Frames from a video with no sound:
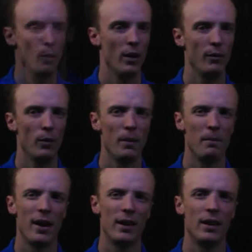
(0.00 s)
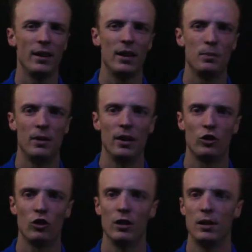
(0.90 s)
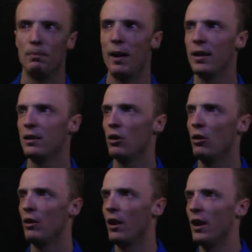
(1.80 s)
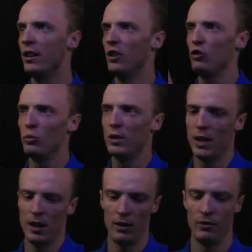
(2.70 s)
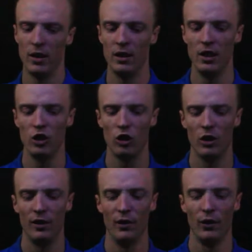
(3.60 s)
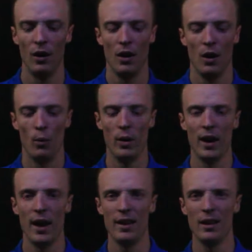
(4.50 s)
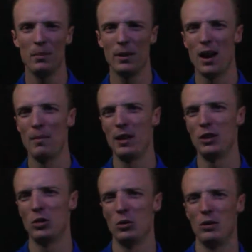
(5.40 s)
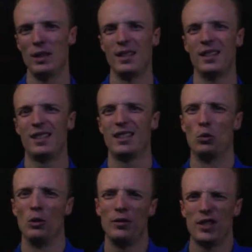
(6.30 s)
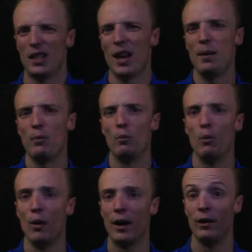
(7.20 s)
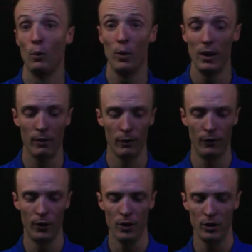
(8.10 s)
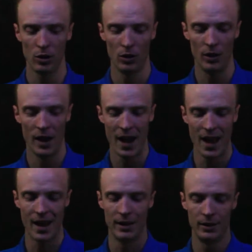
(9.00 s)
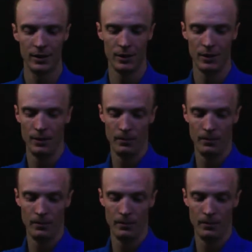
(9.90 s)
Whenever we're making these predictions based on an initial set of conditions, we end up coming to this sort of stable point that we refer to as